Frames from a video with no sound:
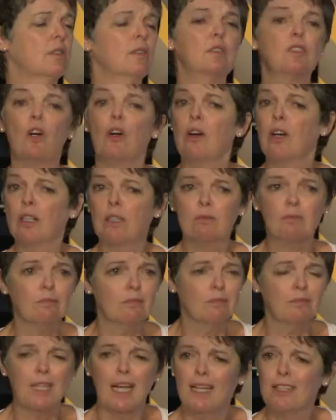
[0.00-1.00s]
dark
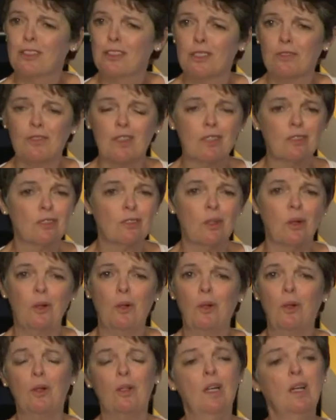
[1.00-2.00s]
nights of the
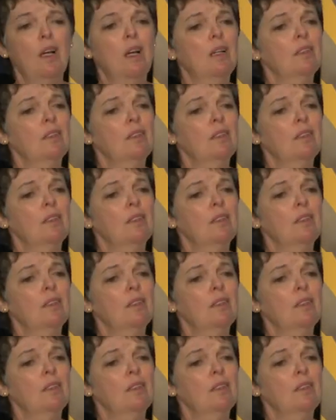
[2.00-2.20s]
soul,